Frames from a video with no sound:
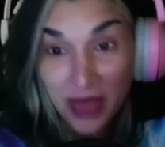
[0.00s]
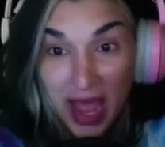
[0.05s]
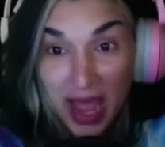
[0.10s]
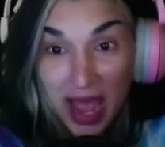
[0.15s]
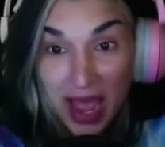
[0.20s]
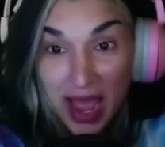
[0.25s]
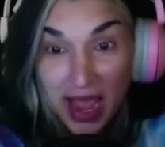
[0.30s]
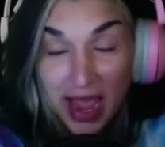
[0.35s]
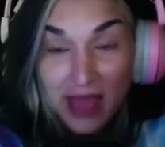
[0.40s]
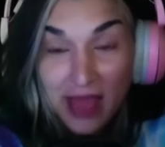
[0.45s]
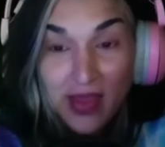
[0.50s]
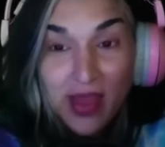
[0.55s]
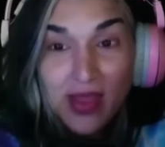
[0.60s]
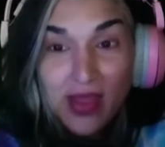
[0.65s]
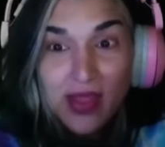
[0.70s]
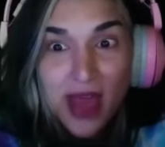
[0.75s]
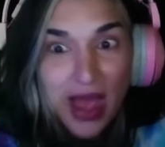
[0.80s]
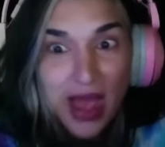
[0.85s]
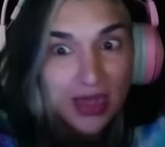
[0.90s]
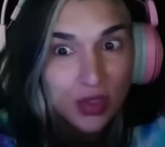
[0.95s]
Yeah. And
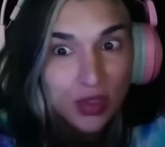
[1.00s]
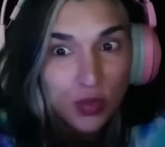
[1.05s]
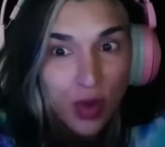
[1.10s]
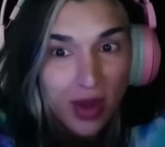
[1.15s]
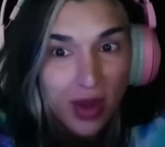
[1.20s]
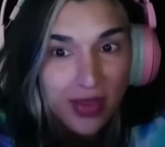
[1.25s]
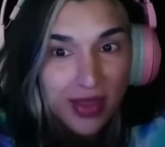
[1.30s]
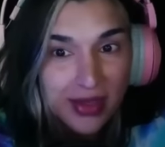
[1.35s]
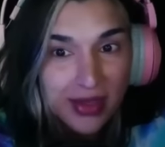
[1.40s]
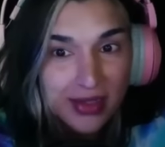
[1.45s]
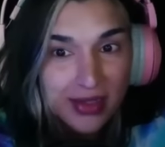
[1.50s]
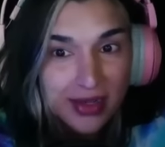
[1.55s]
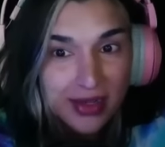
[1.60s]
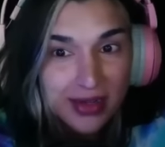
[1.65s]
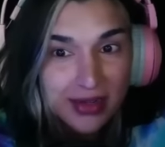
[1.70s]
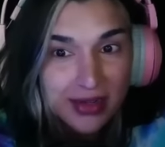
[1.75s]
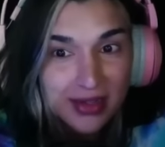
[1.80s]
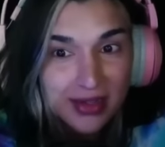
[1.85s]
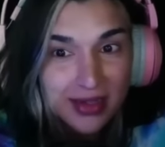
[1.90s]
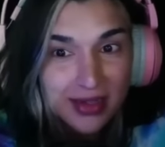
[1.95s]
then that's why they
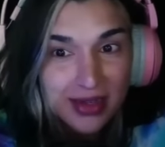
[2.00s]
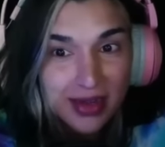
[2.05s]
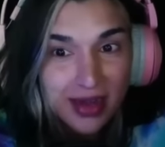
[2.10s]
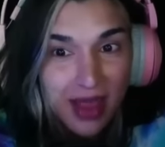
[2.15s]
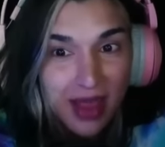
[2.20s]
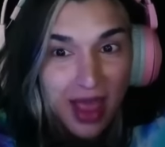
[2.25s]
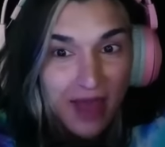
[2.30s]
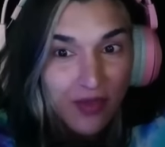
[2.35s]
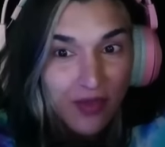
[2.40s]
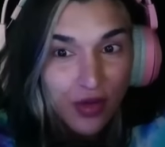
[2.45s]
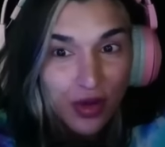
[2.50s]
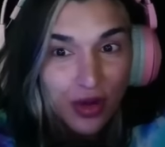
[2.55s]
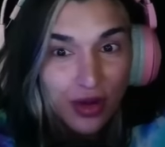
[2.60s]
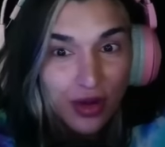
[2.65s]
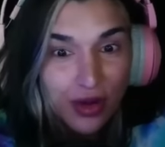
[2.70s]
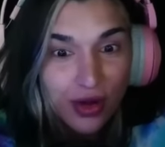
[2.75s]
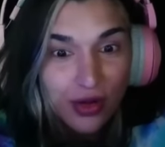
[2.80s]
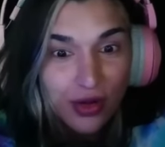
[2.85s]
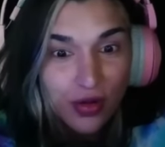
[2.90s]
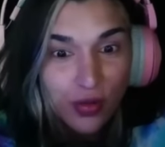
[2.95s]
didn't
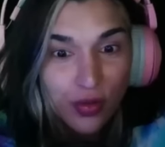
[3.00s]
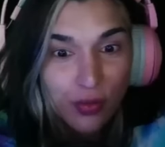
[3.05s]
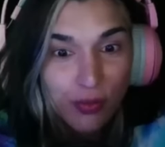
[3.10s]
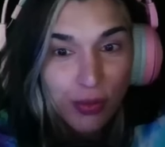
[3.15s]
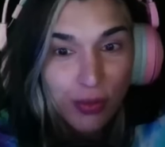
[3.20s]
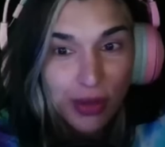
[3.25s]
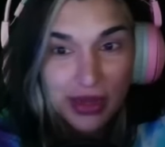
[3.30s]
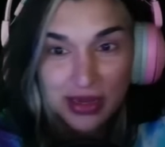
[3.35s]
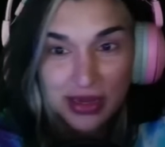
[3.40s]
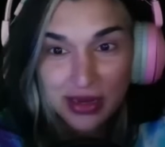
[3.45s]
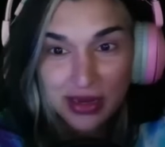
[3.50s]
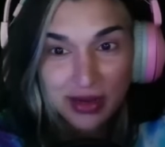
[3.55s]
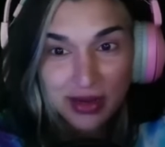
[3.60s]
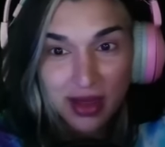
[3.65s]
ever put